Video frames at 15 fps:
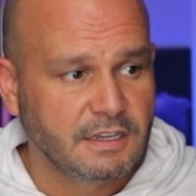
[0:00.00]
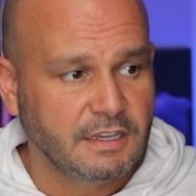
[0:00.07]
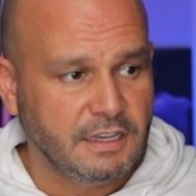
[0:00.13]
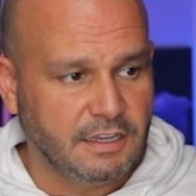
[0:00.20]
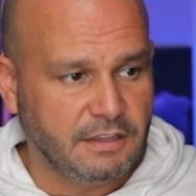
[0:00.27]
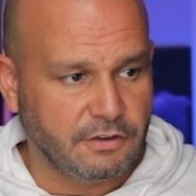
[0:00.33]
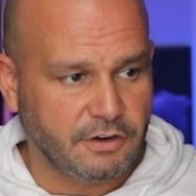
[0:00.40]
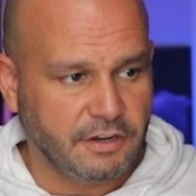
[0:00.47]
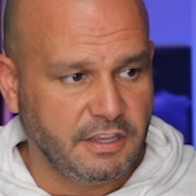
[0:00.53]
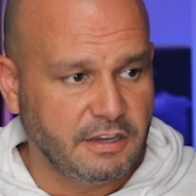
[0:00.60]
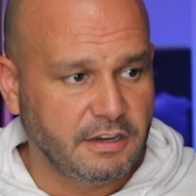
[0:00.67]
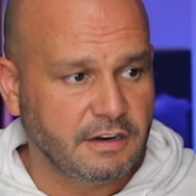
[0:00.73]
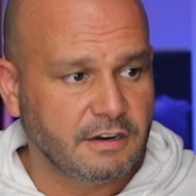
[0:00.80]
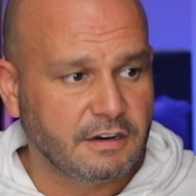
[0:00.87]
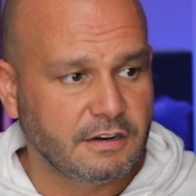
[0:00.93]
either
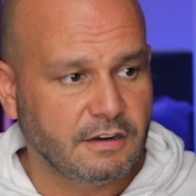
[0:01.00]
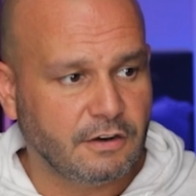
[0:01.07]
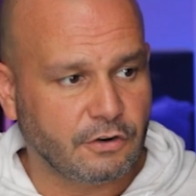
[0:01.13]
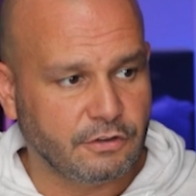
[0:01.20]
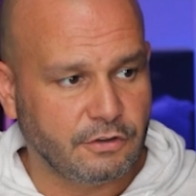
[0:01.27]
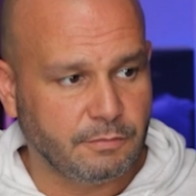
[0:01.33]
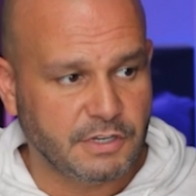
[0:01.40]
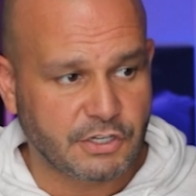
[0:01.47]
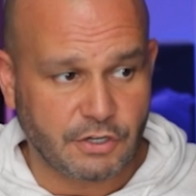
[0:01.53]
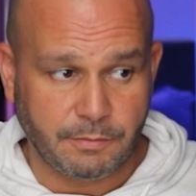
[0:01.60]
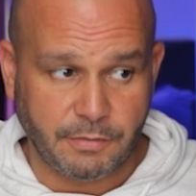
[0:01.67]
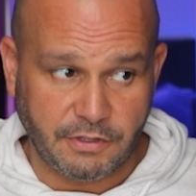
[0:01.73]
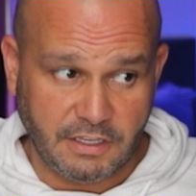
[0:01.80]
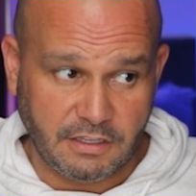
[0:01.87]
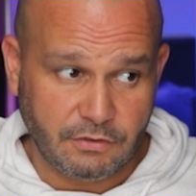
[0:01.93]
here or the bishop
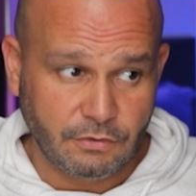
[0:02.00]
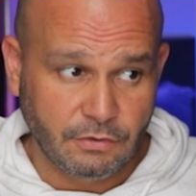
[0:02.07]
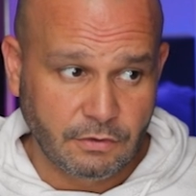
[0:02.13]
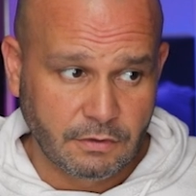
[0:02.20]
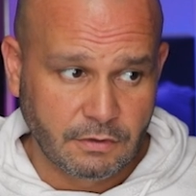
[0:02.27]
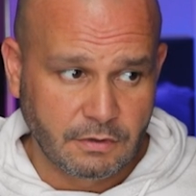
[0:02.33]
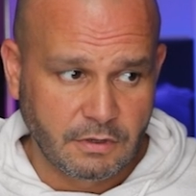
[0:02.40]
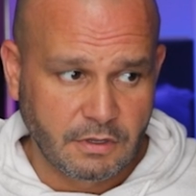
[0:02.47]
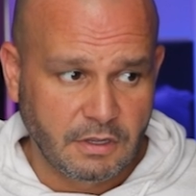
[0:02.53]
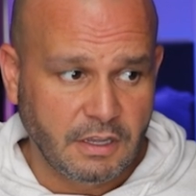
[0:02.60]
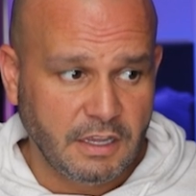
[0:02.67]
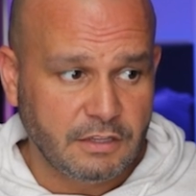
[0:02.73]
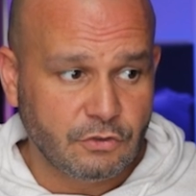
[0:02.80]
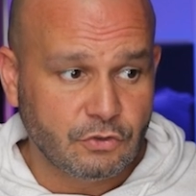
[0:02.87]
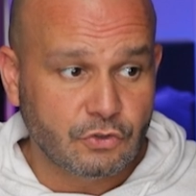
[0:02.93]
on e2,
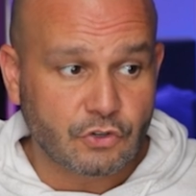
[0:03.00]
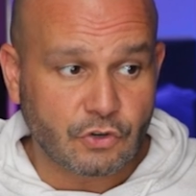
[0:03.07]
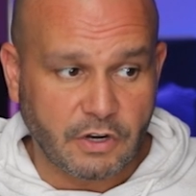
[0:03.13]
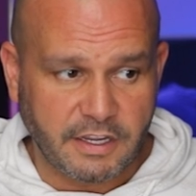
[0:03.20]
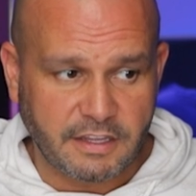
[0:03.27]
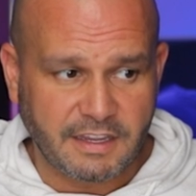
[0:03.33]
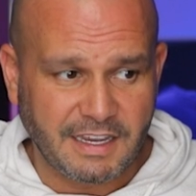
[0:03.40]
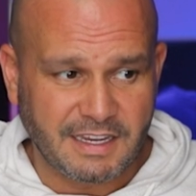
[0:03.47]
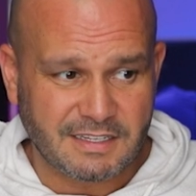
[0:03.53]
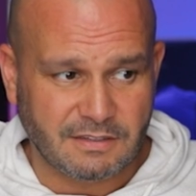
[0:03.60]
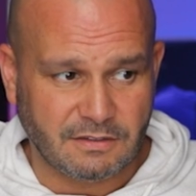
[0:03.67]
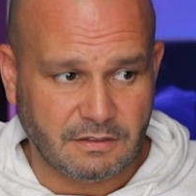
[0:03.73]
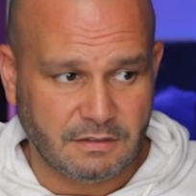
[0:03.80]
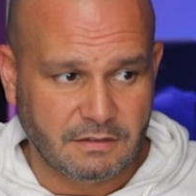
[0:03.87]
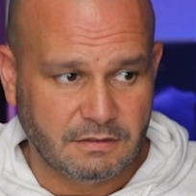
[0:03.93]
to try and
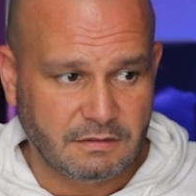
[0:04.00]
castle.